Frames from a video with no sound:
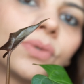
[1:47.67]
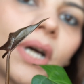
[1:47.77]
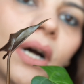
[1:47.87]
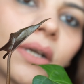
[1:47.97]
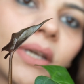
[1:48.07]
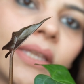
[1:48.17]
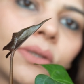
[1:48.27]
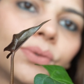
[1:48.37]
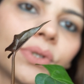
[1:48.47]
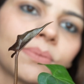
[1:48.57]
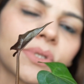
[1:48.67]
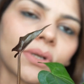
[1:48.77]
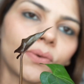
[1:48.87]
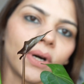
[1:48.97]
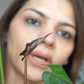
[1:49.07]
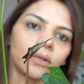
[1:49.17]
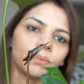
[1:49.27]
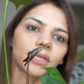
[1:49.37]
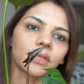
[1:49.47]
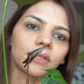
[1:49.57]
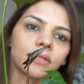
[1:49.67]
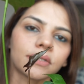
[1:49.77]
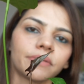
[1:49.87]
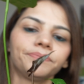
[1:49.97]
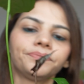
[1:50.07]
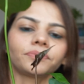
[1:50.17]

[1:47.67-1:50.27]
do dark anthuriums require, because